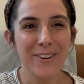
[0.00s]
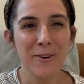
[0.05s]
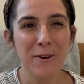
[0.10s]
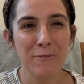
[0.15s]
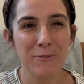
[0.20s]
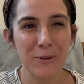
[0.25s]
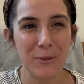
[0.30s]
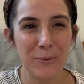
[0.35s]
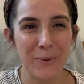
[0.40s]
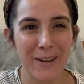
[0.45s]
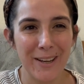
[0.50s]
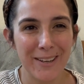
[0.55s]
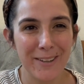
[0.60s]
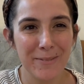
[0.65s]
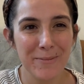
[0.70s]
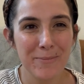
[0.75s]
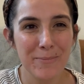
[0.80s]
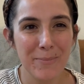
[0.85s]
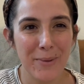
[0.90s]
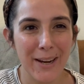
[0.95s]

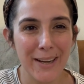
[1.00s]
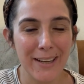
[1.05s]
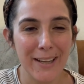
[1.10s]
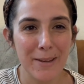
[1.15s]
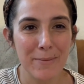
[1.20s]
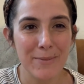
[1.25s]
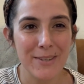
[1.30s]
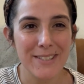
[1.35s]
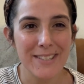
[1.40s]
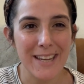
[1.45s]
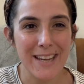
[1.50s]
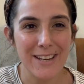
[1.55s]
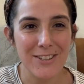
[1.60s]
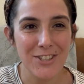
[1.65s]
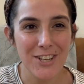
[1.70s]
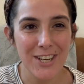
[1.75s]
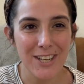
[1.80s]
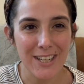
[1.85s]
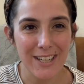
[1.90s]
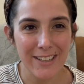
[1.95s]
everyone, my name is
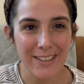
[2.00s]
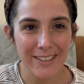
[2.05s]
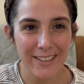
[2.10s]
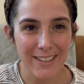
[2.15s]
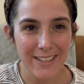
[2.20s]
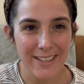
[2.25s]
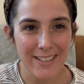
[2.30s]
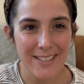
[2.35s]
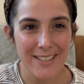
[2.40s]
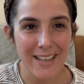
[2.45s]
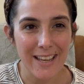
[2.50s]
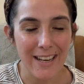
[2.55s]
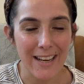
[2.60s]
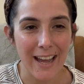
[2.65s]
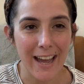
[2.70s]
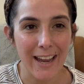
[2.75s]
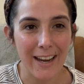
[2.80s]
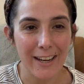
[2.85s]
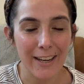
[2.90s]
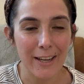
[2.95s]
AJ Inglis and
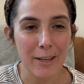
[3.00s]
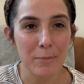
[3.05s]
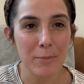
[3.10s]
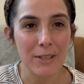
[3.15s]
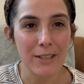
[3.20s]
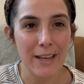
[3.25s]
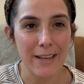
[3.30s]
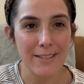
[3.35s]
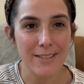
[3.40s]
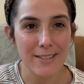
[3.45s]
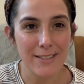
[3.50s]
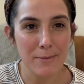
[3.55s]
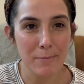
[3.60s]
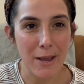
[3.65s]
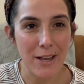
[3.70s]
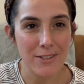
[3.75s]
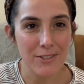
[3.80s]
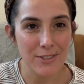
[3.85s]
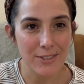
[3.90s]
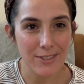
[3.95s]
I am a licensed
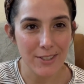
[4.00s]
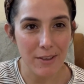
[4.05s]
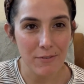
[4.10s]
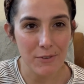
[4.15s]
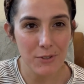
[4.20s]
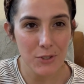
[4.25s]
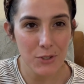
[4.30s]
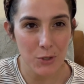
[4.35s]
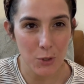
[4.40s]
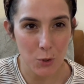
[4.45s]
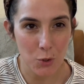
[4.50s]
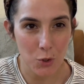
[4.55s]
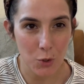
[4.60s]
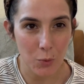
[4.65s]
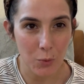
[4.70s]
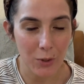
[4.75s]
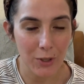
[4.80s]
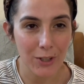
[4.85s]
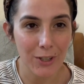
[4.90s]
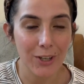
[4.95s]
master's level social
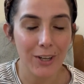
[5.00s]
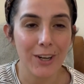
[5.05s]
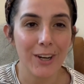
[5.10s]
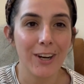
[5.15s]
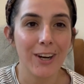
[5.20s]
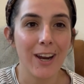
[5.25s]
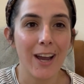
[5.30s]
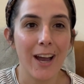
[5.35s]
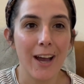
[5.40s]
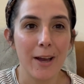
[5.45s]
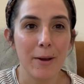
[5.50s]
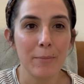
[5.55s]
worker